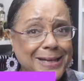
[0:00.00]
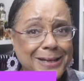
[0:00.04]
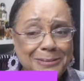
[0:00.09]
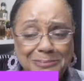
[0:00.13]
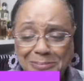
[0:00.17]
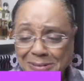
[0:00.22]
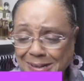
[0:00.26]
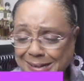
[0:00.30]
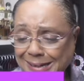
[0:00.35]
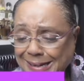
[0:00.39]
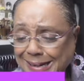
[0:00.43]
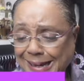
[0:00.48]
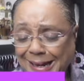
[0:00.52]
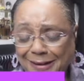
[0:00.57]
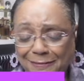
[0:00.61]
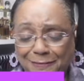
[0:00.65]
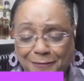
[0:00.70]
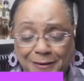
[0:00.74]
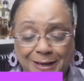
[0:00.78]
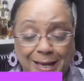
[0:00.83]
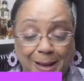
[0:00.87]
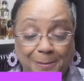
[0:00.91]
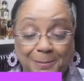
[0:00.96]
maybe i
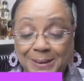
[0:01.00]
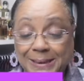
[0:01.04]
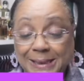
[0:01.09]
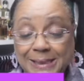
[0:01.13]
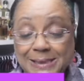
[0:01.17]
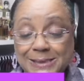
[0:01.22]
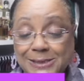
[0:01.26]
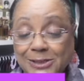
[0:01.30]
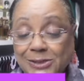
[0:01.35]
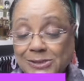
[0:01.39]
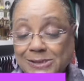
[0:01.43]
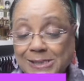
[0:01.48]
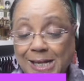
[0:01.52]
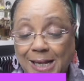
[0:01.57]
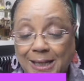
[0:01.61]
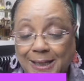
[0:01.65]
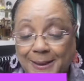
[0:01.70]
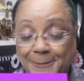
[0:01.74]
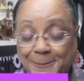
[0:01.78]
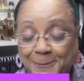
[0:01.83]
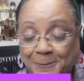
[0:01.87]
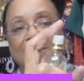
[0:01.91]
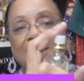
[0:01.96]
forget but they still sell
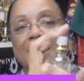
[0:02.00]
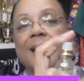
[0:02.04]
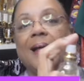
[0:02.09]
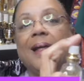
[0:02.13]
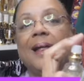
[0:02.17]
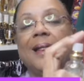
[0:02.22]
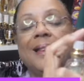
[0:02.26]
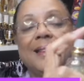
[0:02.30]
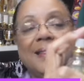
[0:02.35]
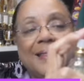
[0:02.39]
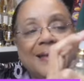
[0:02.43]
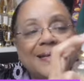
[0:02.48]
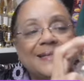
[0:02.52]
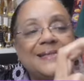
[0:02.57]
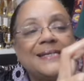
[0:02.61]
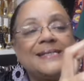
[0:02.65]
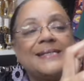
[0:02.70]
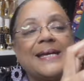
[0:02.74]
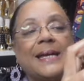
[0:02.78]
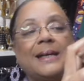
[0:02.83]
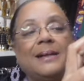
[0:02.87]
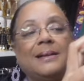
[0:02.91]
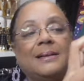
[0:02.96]
it this
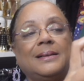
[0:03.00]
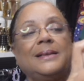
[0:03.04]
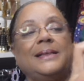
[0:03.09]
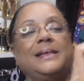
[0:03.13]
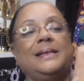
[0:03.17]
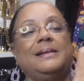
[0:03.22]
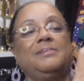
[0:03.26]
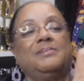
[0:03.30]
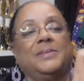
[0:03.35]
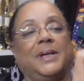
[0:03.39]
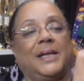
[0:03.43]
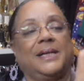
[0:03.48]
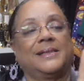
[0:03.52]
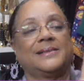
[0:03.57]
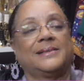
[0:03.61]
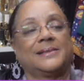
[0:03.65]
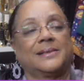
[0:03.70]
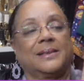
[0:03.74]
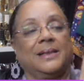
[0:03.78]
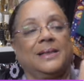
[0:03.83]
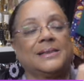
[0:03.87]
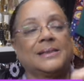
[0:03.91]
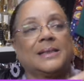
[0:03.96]
is a clean
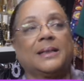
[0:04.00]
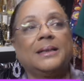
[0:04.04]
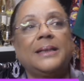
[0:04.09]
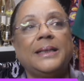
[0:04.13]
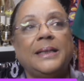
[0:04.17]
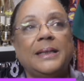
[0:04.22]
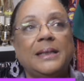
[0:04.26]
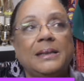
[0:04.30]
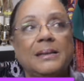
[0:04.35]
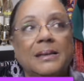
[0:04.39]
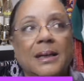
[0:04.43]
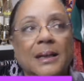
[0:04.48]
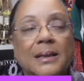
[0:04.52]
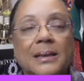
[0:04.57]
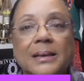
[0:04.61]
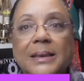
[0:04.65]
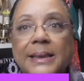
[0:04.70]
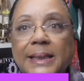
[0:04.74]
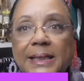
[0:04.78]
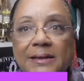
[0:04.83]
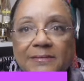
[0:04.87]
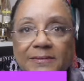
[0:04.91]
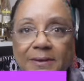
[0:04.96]
musk, a clean, a
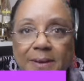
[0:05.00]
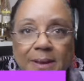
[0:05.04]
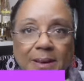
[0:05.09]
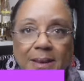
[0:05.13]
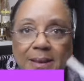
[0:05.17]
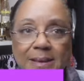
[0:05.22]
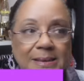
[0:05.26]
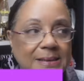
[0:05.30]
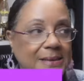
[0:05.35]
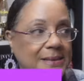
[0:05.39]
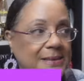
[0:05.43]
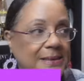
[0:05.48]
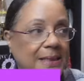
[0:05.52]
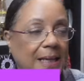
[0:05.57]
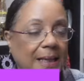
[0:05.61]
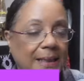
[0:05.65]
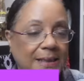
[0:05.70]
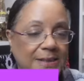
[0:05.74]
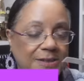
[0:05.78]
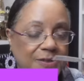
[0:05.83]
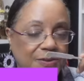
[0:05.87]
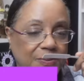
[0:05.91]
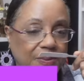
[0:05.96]
clean vanilla. This is not
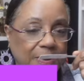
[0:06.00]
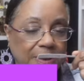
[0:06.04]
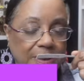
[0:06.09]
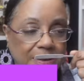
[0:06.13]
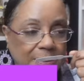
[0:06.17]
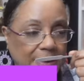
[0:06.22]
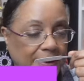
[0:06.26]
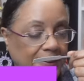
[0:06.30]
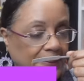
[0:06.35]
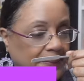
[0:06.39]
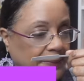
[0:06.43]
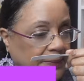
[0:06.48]
as sweet.